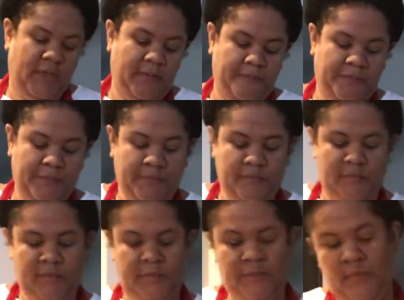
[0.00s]
full cup
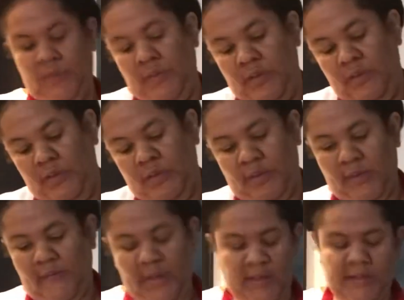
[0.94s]
of
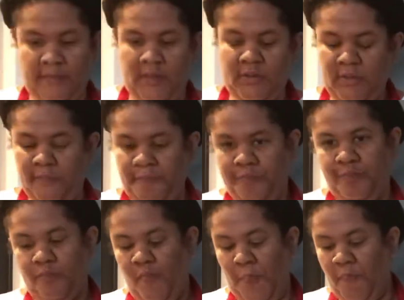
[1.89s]
Lupin
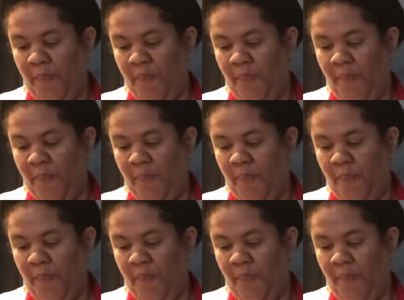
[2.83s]
flour.